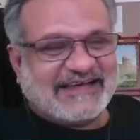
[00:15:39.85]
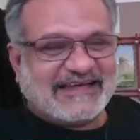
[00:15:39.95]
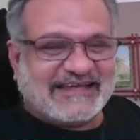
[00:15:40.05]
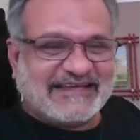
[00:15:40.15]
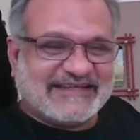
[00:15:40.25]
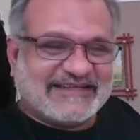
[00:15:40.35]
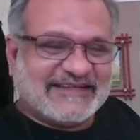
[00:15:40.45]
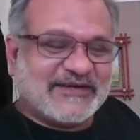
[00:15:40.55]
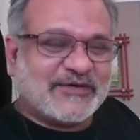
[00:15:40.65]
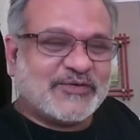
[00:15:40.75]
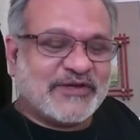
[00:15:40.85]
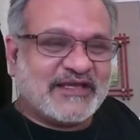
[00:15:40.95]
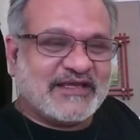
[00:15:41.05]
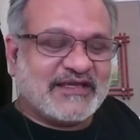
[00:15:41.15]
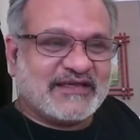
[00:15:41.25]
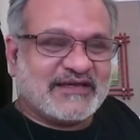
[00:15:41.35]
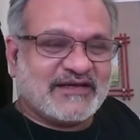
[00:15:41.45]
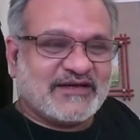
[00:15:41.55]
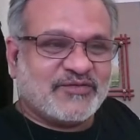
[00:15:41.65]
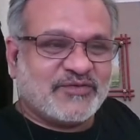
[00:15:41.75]
And we
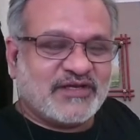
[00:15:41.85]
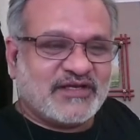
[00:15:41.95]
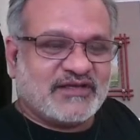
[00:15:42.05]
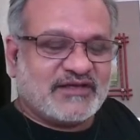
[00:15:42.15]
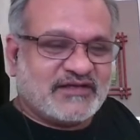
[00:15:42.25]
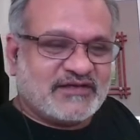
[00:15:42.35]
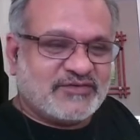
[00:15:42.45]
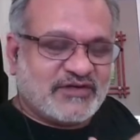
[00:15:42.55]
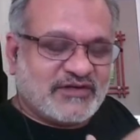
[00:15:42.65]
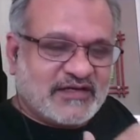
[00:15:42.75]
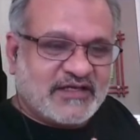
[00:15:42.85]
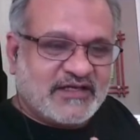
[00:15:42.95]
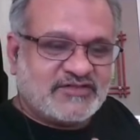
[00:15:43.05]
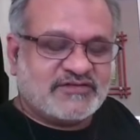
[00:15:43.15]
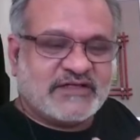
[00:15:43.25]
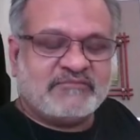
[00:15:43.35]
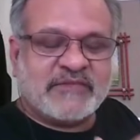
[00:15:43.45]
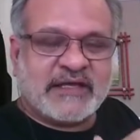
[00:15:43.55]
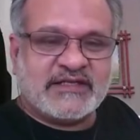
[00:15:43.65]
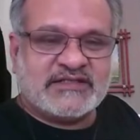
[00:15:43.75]
were lucky to
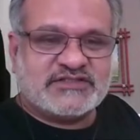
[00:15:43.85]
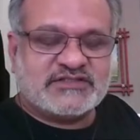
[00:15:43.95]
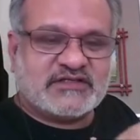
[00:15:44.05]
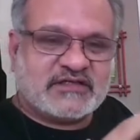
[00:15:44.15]
then manage